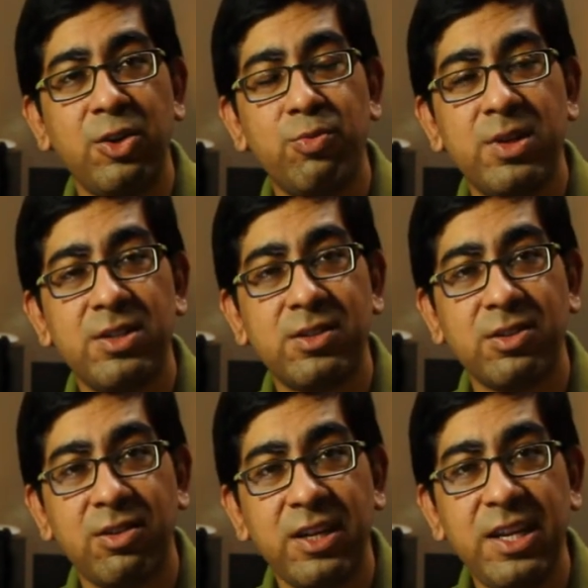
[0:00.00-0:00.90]
human
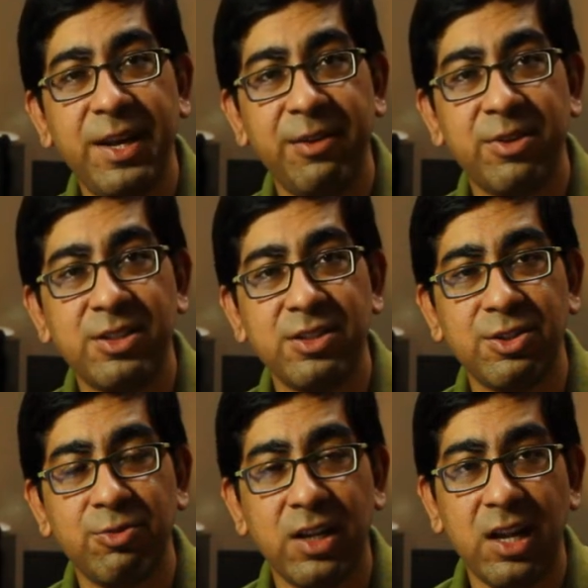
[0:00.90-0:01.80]
screening which
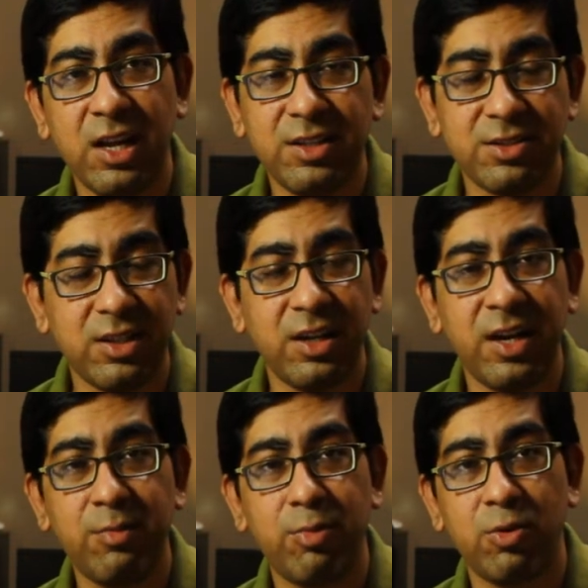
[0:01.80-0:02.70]
is utilized
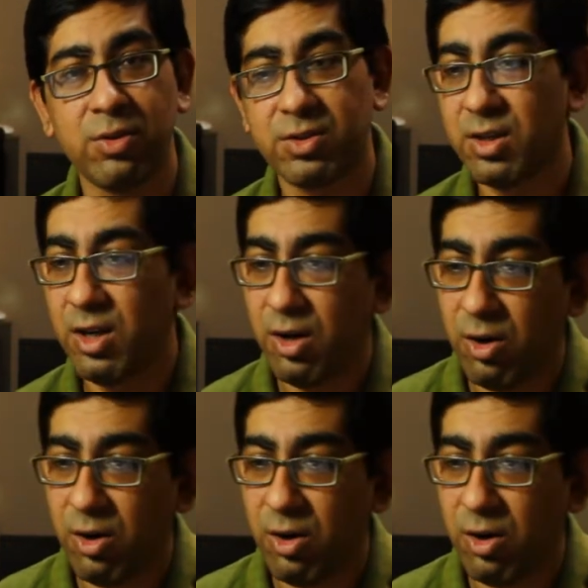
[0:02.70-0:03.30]
in airports,